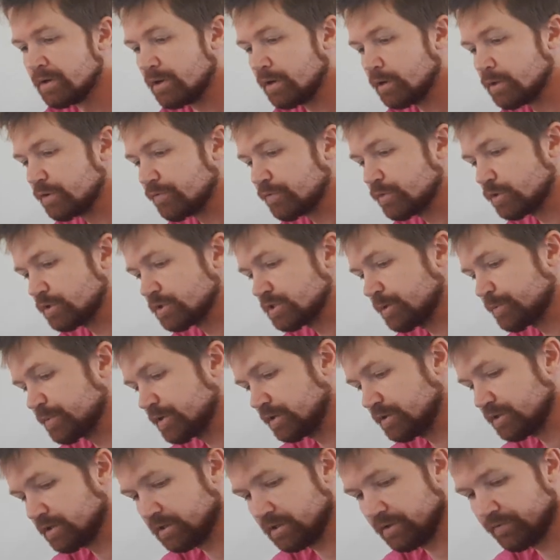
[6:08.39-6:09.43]
and of course I'm
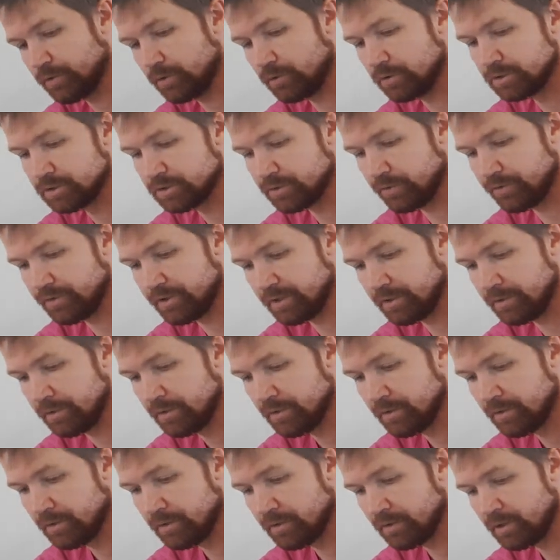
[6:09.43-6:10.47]
going to give you also the
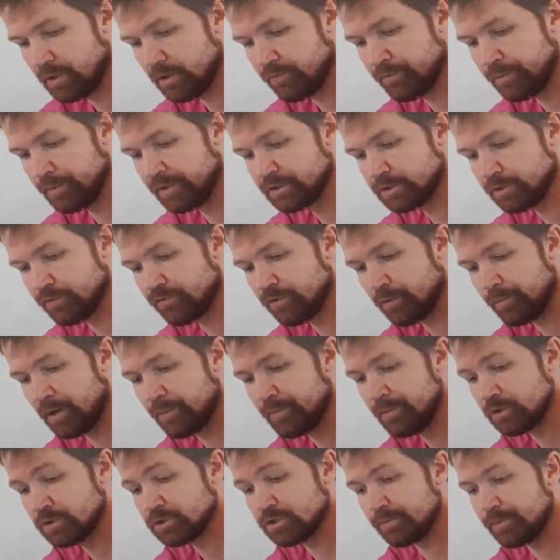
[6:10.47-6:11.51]
information from my
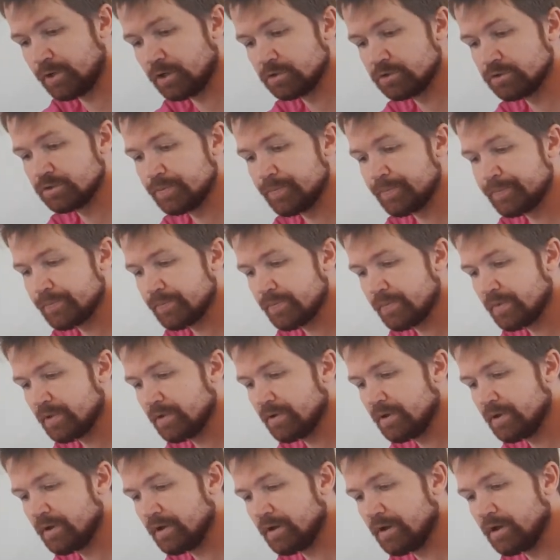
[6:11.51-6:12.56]
books about
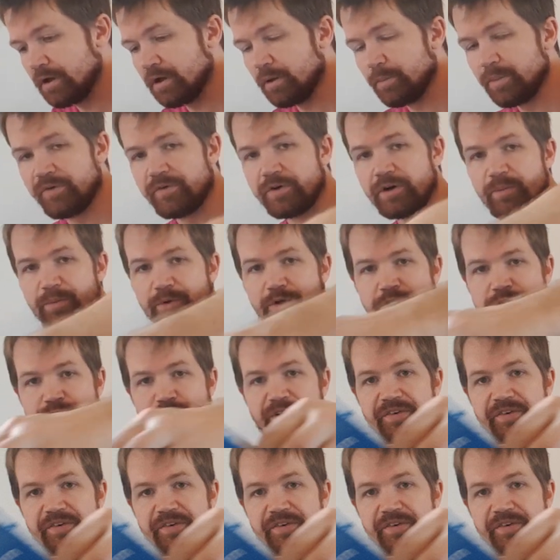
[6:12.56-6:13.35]
Bavarian breweries.